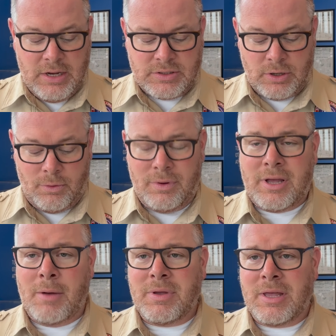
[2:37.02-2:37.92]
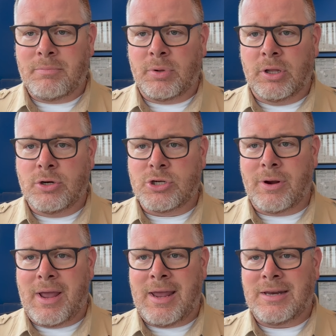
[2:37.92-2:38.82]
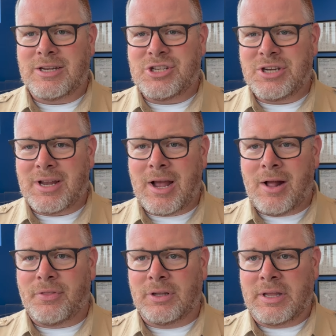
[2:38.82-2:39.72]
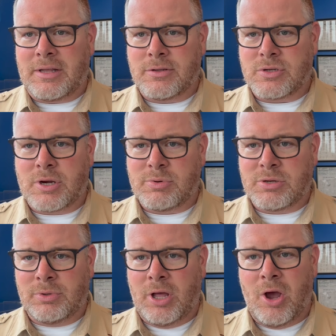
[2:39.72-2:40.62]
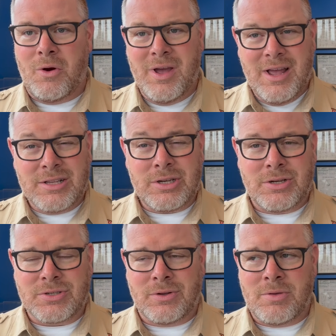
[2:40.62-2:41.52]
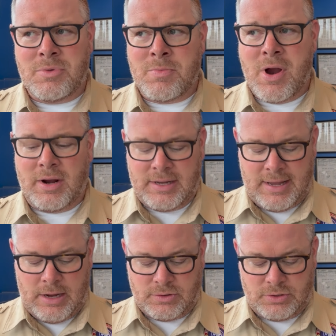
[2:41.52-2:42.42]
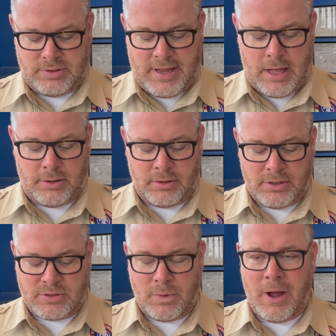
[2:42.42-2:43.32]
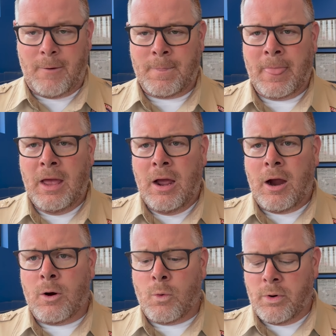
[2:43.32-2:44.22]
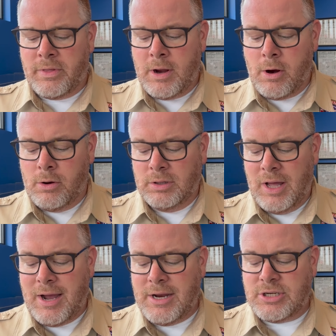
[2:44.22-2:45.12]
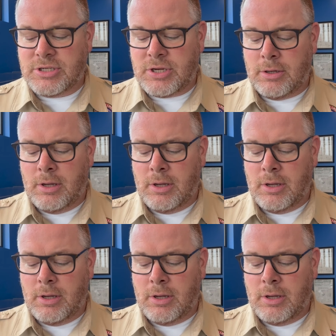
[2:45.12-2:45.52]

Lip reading: So come and get Baloo trained. Check out the link in the description below. It's also on the Mid-America Council calendar as well. Our Order of the Arrow Lodge is